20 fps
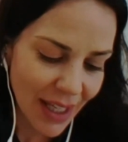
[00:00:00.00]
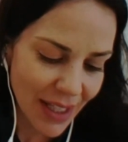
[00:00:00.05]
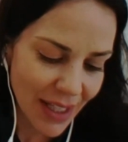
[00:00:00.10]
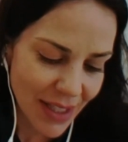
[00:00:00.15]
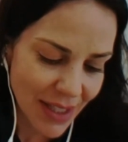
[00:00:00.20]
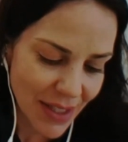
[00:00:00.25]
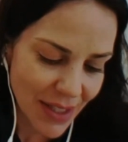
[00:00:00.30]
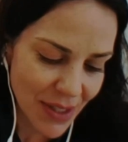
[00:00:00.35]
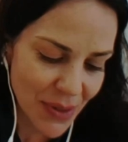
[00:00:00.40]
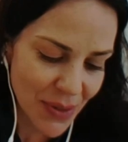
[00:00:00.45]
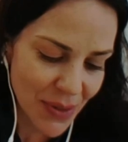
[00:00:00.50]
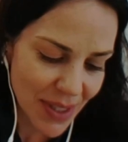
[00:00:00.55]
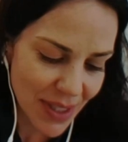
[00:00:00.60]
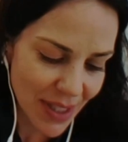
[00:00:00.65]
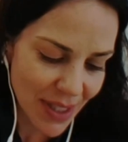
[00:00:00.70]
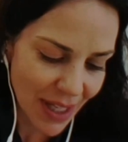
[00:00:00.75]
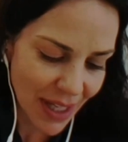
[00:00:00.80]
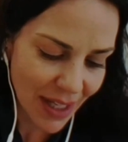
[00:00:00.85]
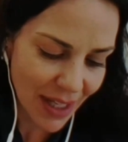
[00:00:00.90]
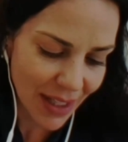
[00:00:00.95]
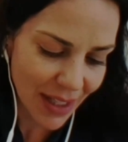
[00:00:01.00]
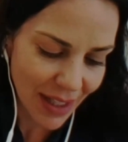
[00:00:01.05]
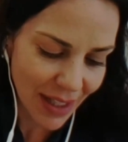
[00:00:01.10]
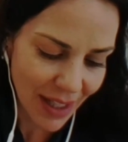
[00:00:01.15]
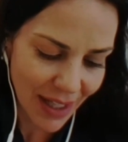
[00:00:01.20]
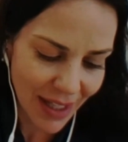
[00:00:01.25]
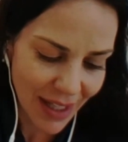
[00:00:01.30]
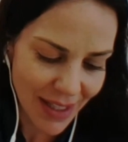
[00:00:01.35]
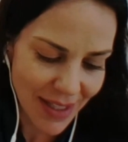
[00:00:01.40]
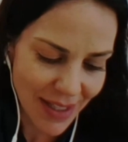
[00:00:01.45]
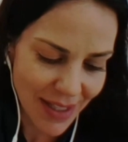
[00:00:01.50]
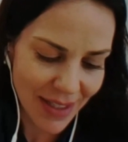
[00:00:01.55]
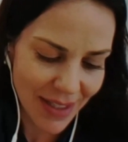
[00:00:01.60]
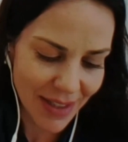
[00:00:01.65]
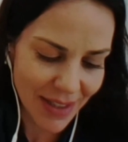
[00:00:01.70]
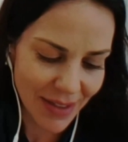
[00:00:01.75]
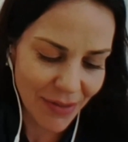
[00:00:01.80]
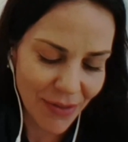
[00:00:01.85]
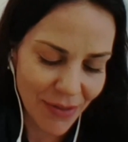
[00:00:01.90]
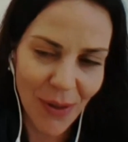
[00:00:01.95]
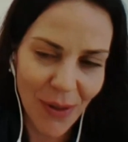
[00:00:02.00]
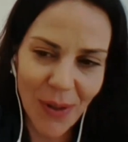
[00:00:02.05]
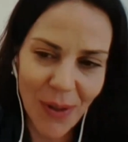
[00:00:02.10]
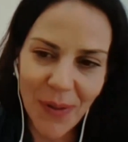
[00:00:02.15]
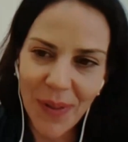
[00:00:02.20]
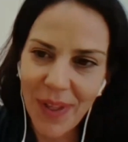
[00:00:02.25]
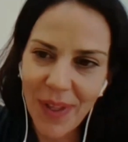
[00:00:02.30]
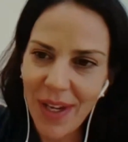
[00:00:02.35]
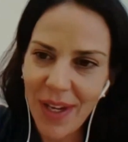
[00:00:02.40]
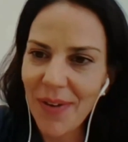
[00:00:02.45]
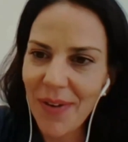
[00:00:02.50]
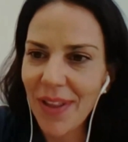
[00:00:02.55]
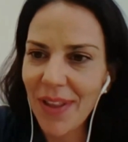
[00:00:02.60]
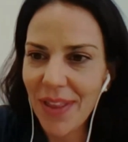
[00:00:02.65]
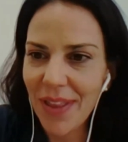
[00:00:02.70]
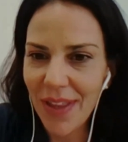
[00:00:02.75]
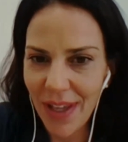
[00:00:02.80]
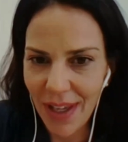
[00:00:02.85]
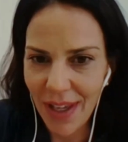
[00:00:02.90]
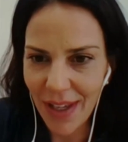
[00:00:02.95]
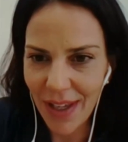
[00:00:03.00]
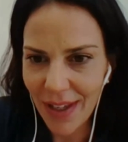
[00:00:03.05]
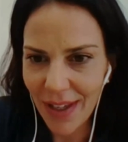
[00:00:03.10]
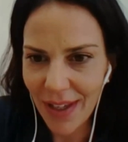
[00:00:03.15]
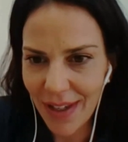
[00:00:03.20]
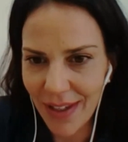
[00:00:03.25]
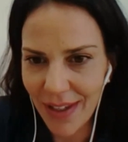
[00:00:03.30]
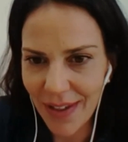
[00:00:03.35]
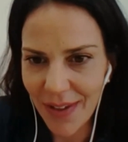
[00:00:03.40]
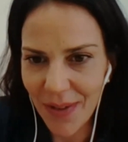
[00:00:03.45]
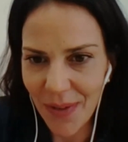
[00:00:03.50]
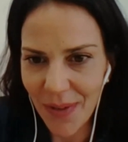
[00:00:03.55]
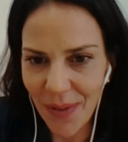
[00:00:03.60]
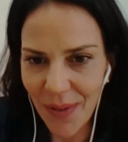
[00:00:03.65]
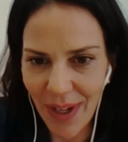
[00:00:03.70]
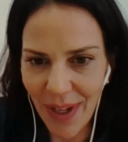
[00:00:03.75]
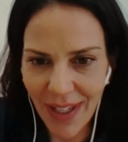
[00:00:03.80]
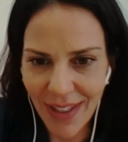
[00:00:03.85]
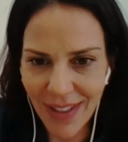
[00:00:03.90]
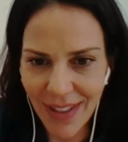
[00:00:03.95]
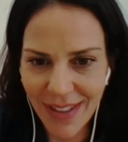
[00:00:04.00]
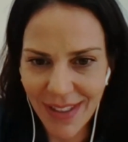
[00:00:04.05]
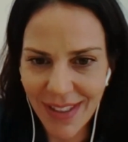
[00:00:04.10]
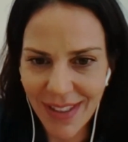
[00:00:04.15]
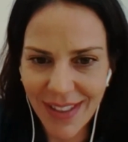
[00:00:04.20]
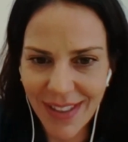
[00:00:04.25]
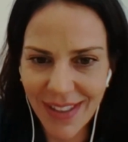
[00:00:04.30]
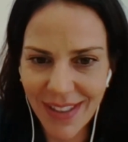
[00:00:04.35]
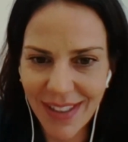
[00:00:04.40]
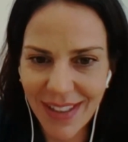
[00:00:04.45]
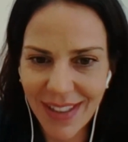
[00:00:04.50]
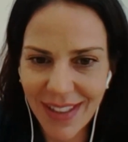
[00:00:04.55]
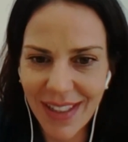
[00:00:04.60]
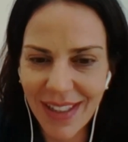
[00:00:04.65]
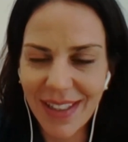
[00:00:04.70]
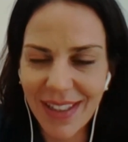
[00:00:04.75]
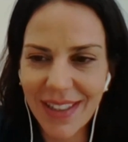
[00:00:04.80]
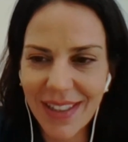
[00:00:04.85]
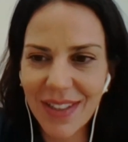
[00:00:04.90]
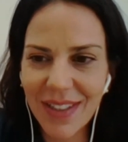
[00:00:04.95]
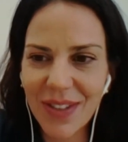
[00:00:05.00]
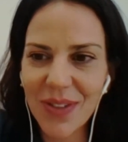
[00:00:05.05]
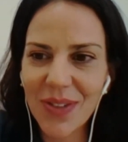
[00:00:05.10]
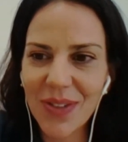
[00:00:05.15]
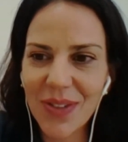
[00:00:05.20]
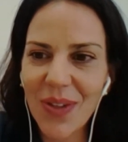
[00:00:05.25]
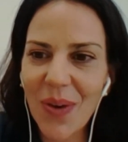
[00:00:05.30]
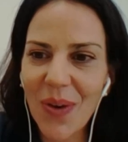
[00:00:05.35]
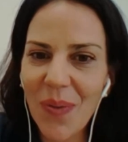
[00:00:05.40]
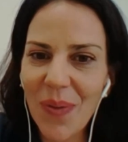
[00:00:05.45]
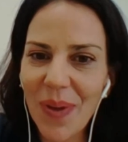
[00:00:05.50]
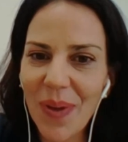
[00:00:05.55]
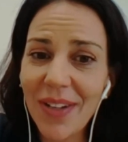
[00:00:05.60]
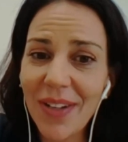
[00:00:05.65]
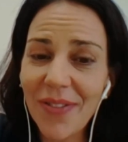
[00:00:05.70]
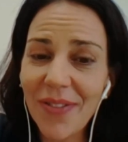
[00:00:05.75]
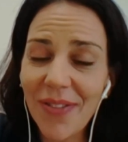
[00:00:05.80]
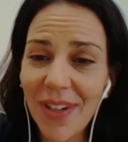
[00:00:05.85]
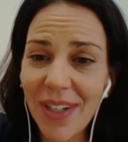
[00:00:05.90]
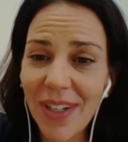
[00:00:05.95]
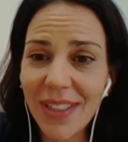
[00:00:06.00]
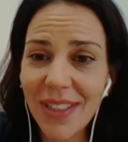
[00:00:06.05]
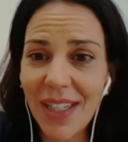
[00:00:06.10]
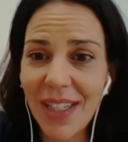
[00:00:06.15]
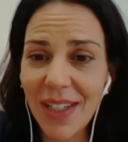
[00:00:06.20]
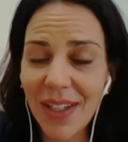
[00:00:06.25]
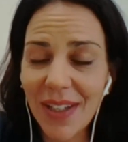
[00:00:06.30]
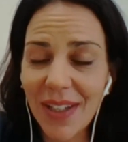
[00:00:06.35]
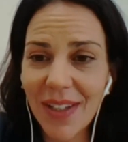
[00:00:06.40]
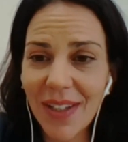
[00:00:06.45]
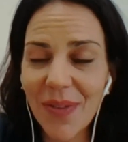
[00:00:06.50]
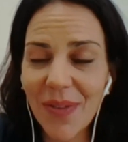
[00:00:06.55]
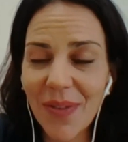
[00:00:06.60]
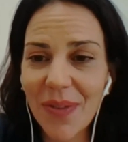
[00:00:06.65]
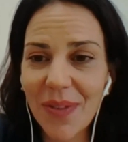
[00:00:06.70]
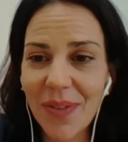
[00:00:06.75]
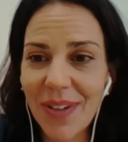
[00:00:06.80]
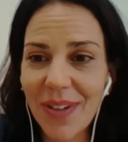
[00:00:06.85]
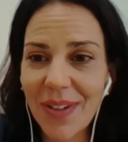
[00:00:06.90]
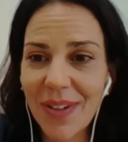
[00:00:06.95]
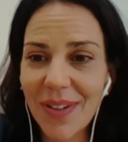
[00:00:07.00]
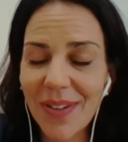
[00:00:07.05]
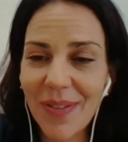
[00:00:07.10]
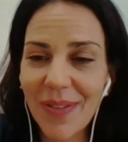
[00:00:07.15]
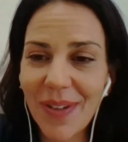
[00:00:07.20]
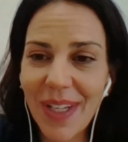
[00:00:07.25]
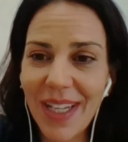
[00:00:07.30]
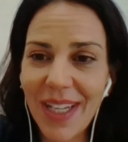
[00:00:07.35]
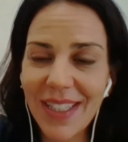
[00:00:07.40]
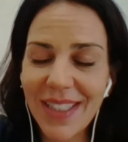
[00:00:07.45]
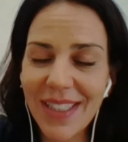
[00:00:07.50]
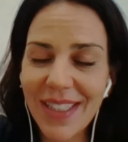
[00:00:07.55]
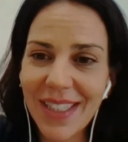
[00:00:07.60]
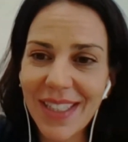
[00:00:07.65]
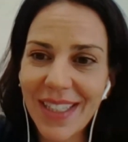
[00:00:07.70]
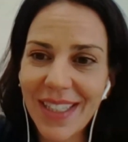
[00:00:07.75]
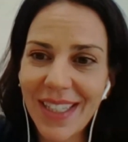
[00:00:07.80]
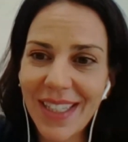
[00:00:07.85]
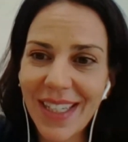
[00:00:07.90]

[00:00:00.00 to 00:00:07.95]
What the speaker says: is still seen as a voluntary thing, right? So we need funding. We need